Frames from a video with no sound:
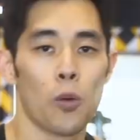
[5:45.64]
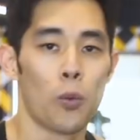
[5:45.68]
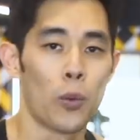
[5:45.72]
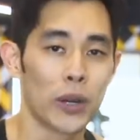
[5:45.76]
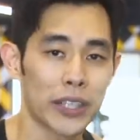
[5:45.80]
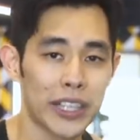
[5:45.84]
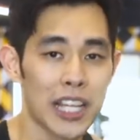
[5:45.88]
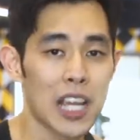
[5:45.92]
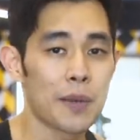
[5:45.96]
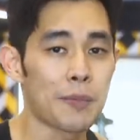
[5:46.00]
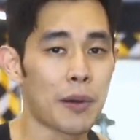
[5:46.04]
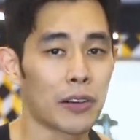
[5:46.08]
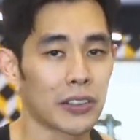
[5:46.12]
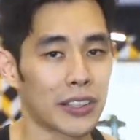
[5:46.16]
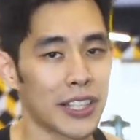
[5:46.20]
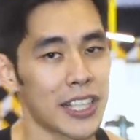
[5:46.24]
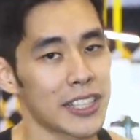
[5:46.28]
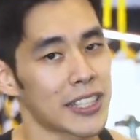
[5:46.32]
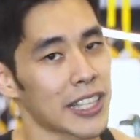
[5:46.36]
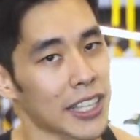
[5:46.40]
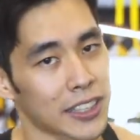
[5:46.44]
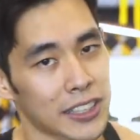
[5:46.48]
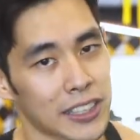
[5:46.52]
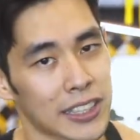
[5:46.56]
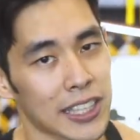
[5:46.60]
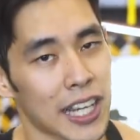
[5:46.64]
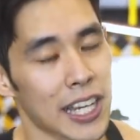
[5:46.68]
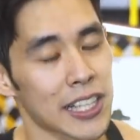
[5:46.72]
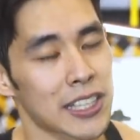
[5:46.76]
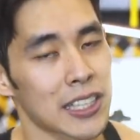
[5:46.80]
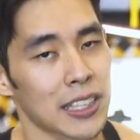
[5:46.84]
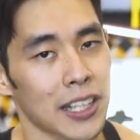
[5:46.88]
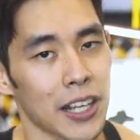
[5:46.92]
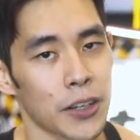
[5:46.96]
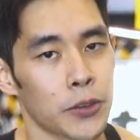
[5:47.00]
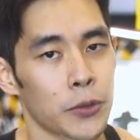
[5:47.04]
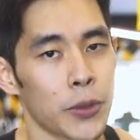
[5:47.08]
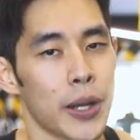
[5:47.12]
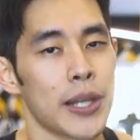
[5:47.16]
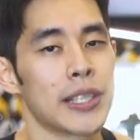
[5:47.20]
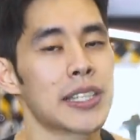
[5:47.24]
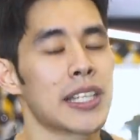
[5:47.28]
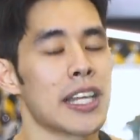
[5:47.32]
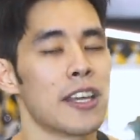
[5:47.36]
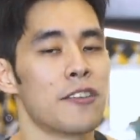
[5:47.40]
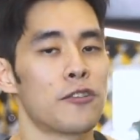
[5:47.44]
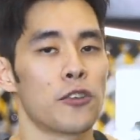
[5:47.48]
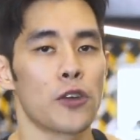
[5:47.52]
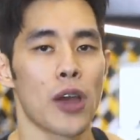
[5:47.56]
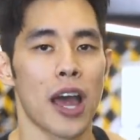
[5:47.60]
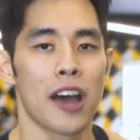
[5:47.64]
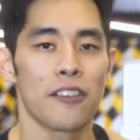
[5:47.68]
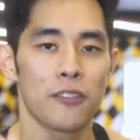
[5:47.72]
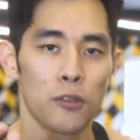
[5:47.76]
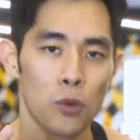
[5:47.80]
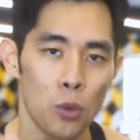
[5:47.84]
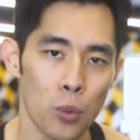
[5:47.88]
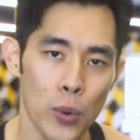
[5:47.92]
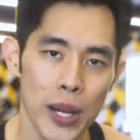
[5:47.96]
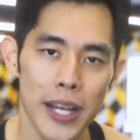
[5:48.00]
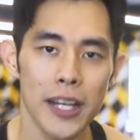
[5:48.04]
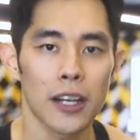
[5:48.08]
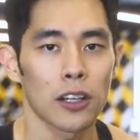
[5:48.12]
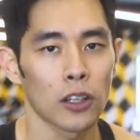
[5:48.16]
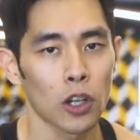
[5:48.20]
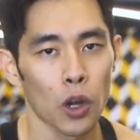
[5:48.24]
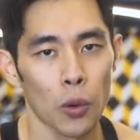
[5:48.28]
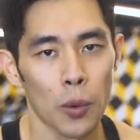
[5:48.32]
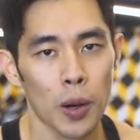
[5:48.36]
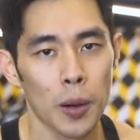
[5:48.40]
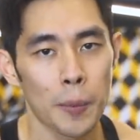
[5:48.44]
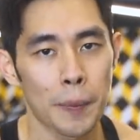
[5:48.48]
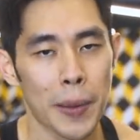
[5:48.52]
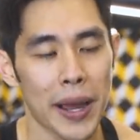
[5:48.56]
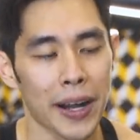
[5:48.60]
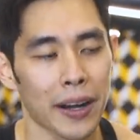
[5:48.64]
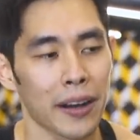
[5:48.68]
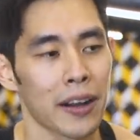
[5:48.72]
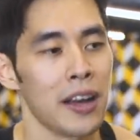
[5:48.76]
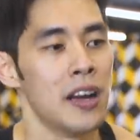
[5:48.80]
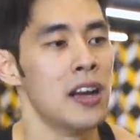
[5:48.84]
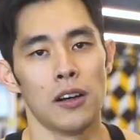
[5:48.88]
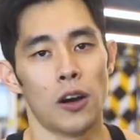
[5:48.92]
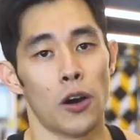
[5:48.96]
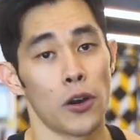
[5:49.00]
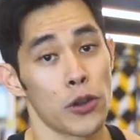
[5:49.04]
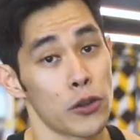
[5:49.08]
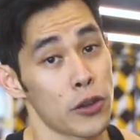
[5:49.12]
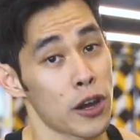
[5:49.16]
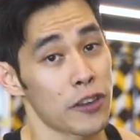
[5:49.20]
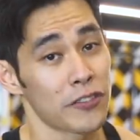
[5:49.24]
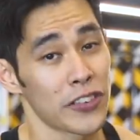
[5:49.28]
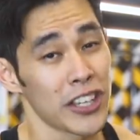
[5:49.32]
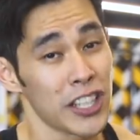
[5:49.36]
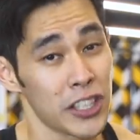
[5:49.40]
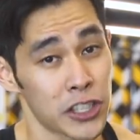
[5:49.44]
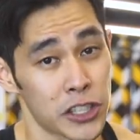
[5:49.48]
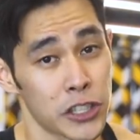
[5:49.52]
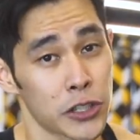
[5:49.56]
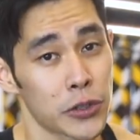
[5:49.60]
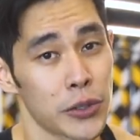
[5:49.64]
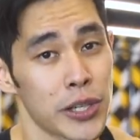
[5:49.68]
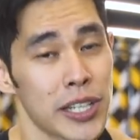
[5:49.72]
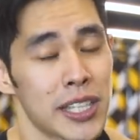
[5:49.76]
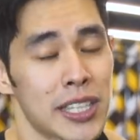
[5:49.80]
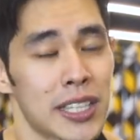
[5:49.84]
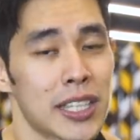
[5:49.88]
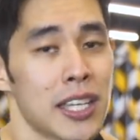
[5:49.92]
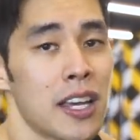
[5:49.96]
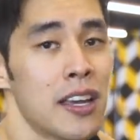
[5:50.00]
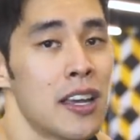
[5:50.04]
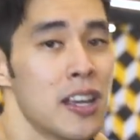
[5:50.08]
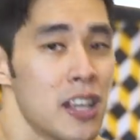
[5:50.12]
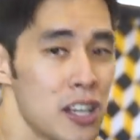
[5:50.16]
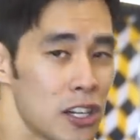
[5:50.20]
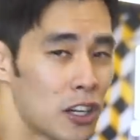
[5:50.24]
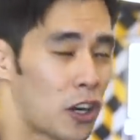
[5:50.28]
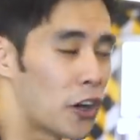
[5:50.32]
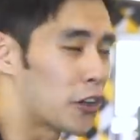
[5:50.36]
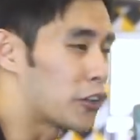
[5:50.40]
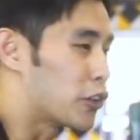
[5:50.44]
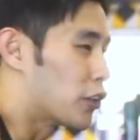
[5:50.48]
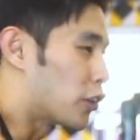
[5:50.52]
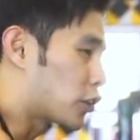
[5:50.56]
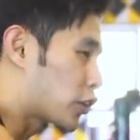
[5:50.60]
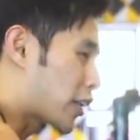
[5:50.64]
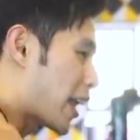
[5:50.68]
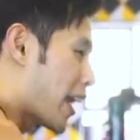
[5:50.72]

One thing about this exercise leg raise, if you have weak lower back or you have injuries on your